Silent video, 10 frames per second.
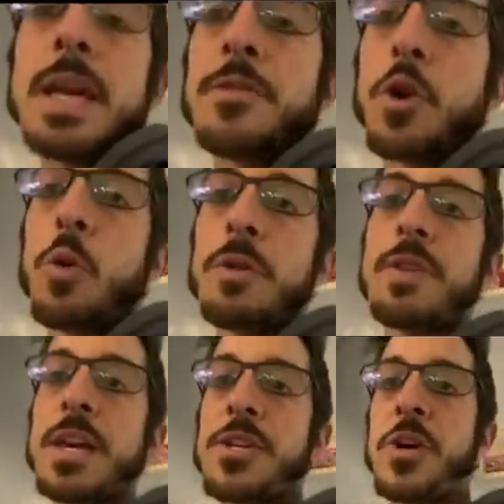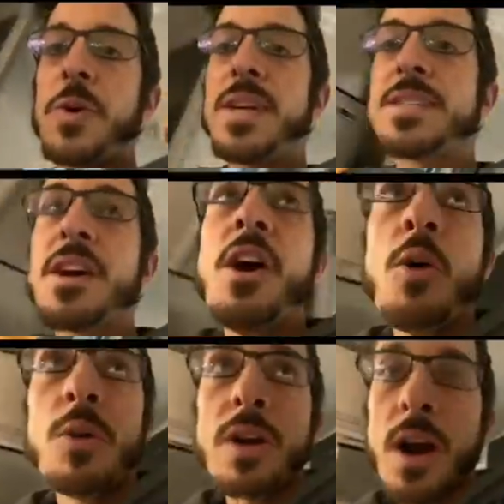And the cool thing too is
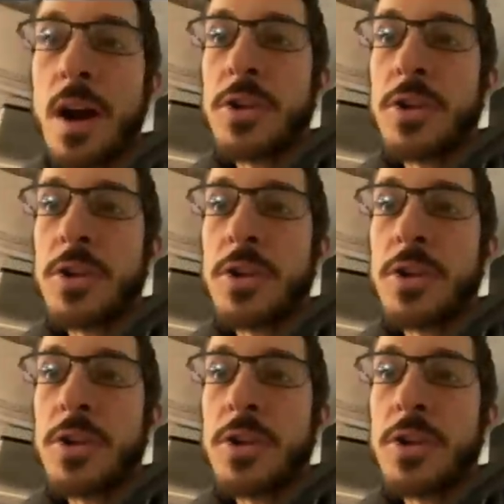uh,